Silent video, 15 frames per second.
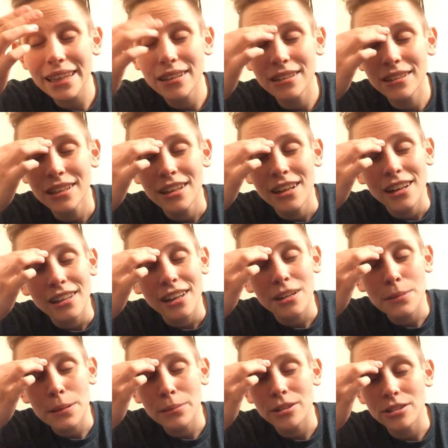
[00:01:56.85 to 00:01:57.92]
A lot of
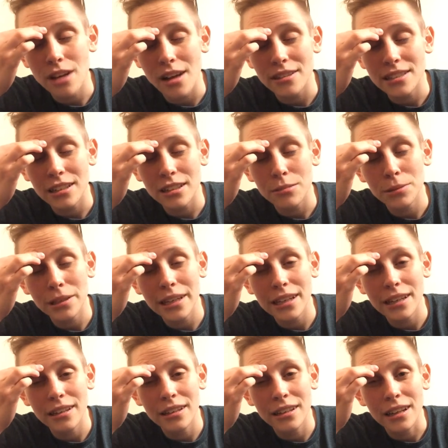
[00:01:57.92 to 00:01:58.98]
people are taught
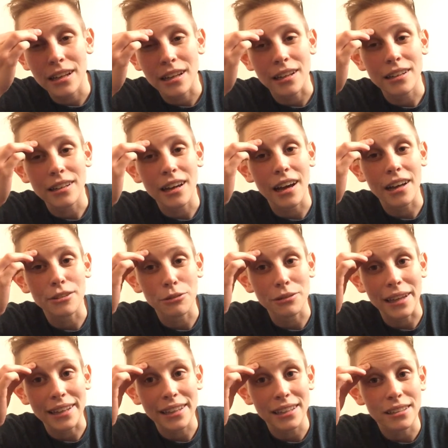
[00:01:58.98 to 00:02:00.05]
terribly, and I don't
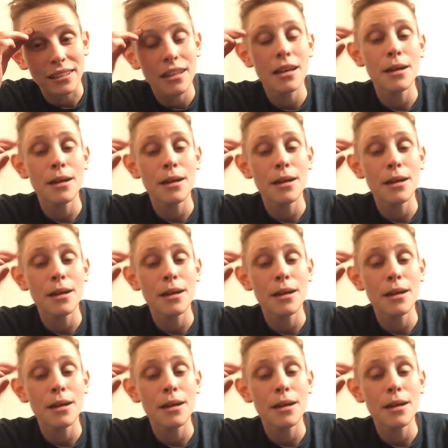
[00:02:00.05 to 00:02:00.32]
like it.